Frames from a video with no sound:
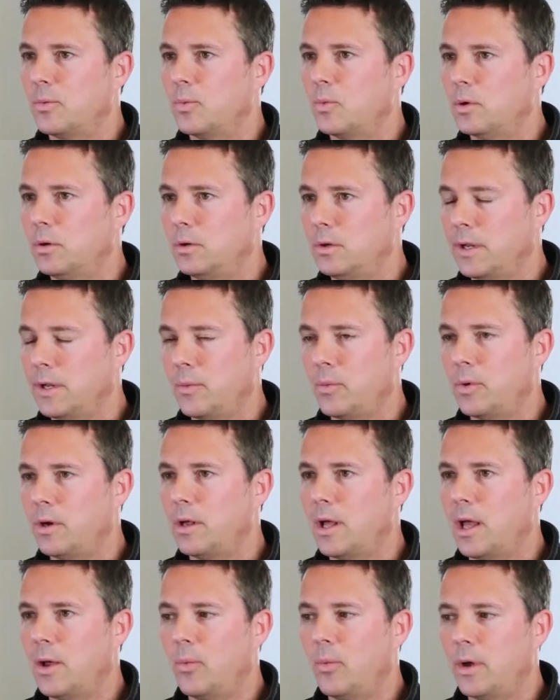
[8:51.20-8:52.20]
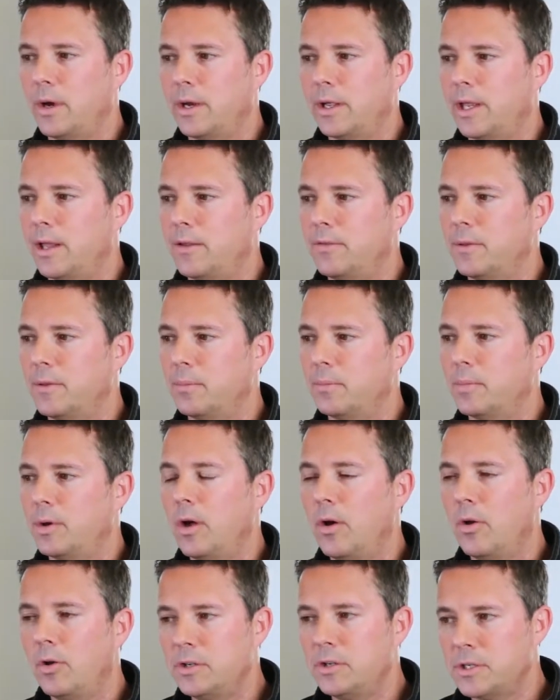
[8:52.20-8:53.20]
world. I want to give them
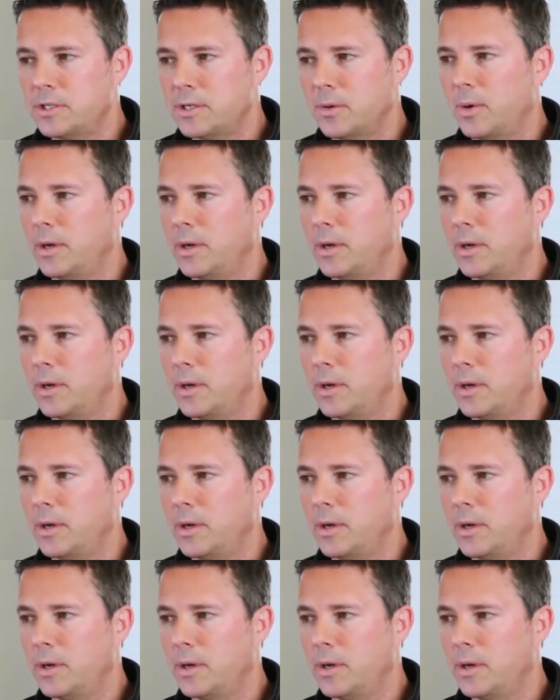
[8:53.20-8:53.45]
coaches. I